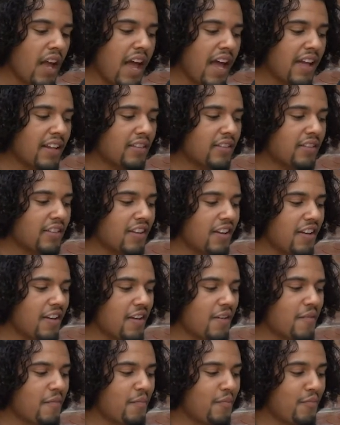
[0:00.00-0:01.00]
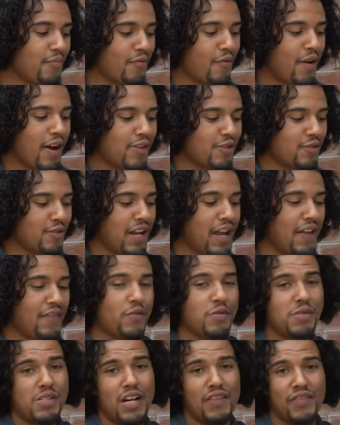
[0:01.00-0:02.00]
And prior to that, if
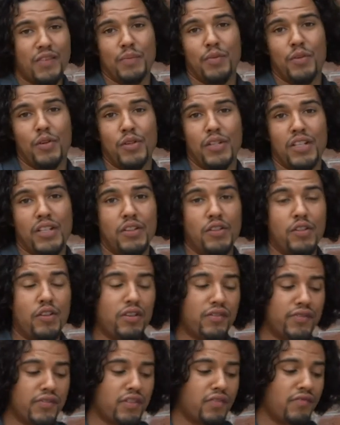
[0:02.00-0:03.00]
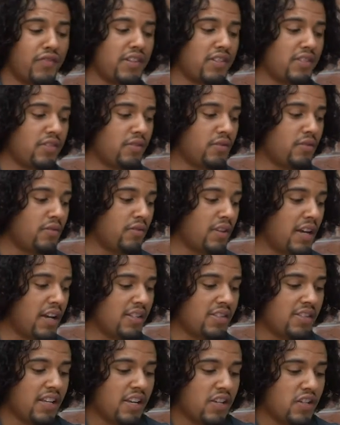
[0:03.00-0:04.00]
you're self-employed and you're going for the rent to
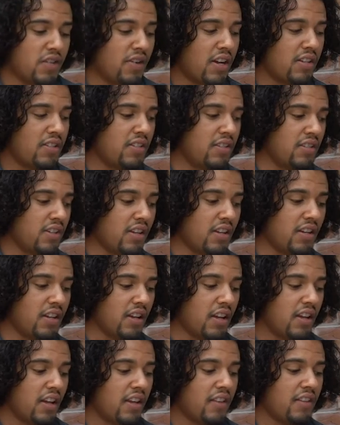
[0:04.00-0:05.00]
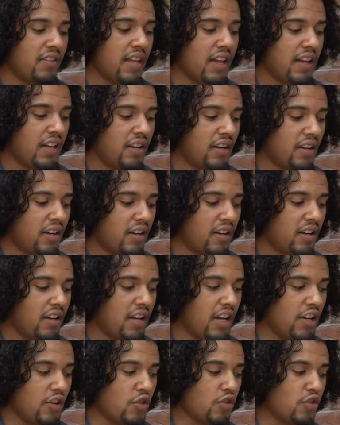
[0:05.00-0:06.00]
SA strategy, then
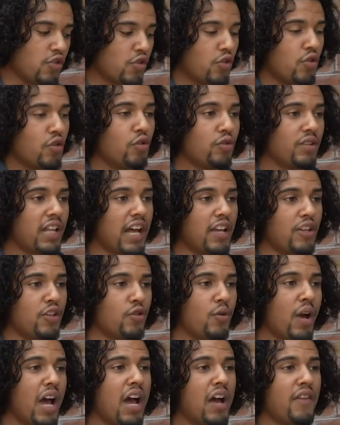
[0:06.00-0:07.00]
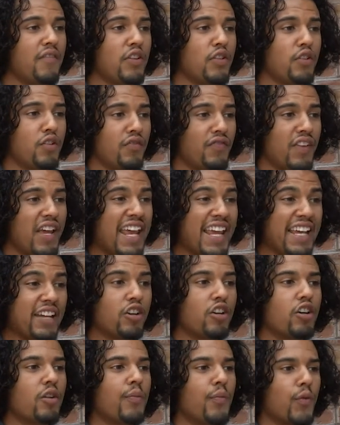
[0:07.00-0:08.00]
ensure that you have enough
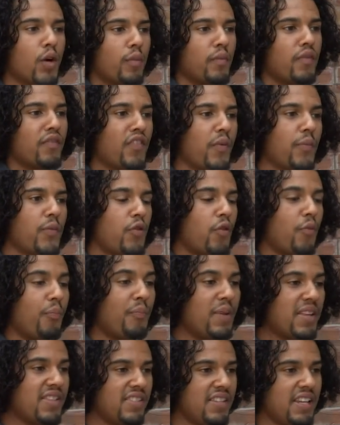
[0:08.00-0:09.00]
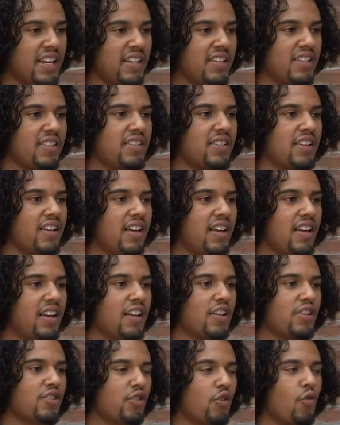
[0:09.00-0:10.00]
income coming from your business.
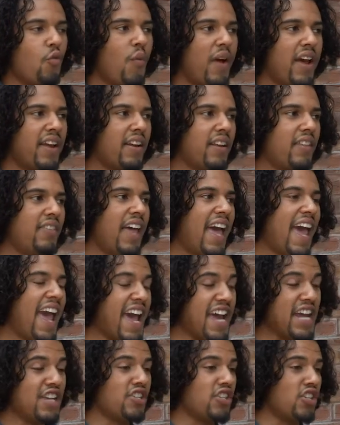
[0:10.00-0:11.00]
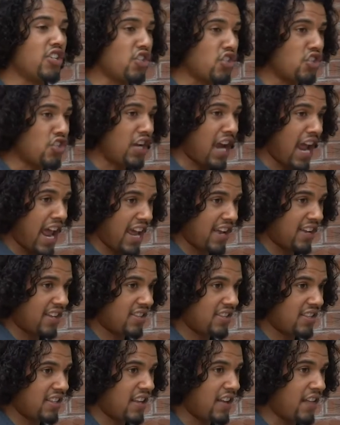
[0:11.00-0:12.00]
So when the agent
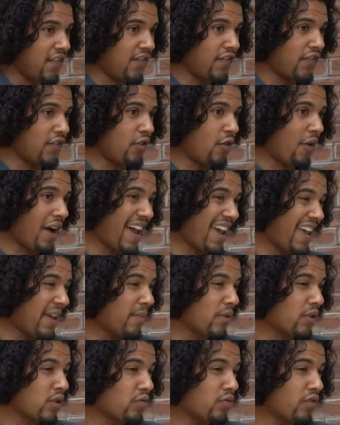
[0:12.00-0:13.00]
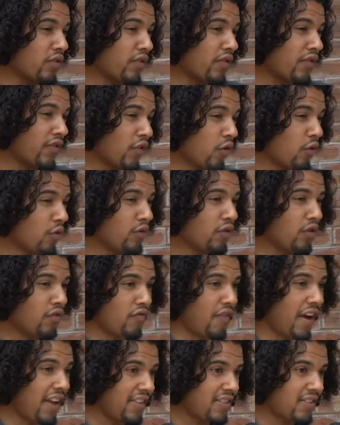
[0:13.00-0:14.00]
checks if you're able to afford the
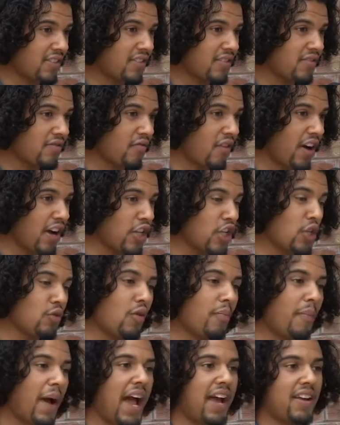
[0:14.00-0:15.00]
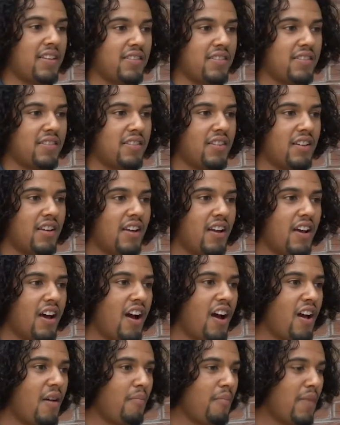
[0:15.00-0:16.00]
rent, right, you will pass.
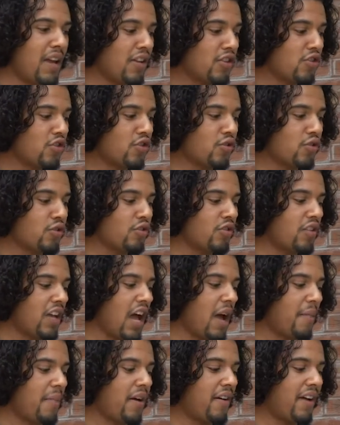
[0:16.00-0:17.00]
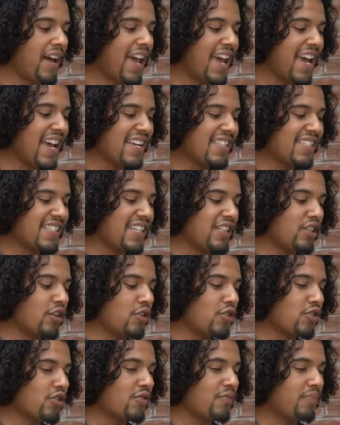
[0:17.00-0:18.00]
Yeah, I made sure that about
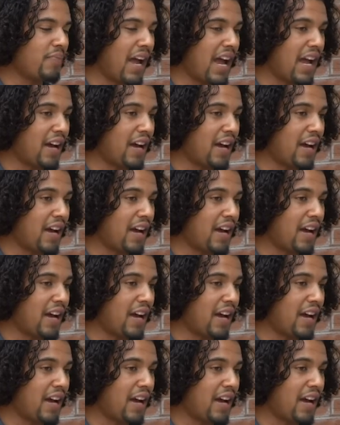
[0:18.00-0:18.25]
£1,800